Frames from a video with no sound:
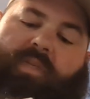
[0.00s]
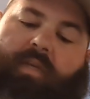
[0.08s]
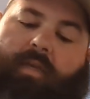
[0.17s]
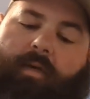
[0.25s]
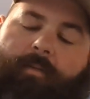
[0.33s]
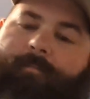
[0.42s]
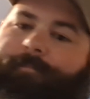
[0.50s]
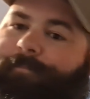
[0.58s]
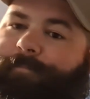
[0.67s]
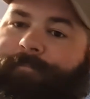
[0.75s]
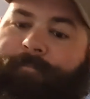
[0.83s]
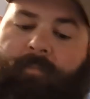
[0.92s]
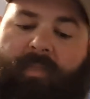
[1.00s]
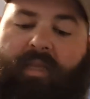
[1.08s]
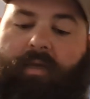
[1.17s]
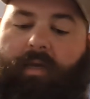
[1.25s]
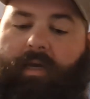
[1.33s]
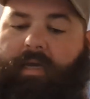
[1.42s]
yeah,
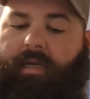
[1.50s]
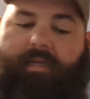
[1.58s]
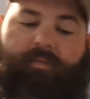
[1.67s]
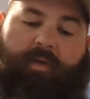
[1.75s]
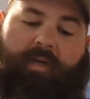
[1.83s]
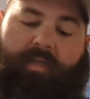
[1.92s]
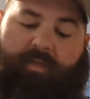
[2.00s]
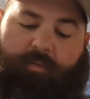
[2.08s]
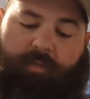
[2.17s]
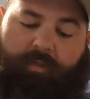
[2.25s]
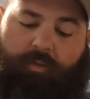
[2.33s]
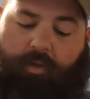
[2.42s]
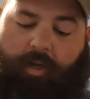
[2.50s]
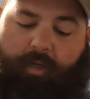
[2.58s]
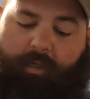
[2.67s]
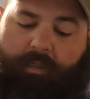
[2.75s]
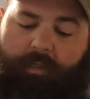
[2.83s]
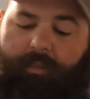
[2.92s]
it is what it is with this truck.